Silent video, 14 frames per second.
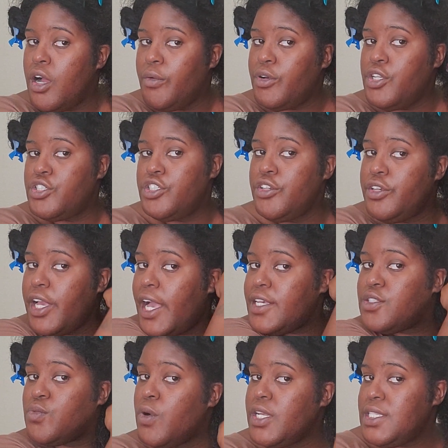I'm going to show you guys
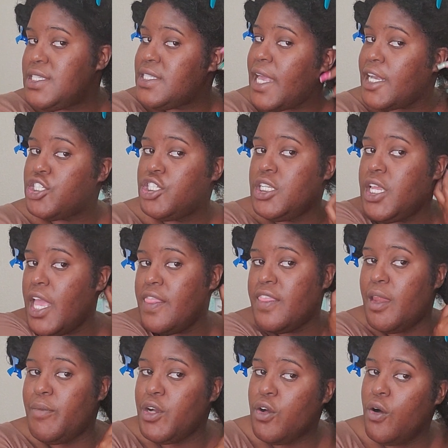one section and then
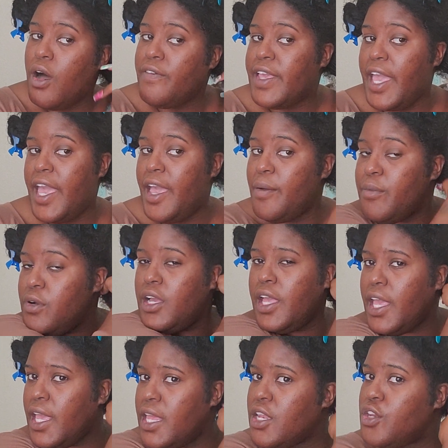I'm going to go off camera
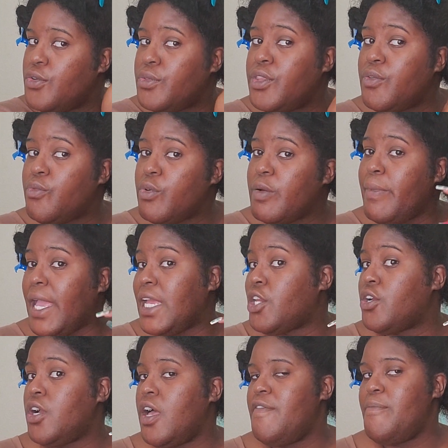and do the remainder
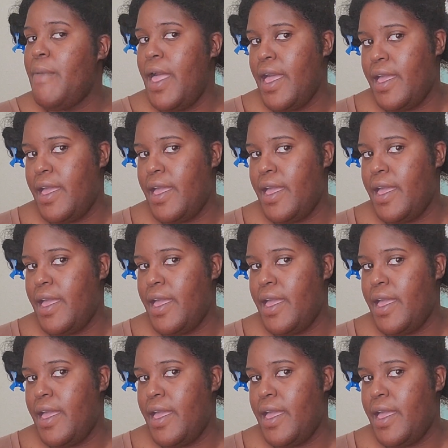of my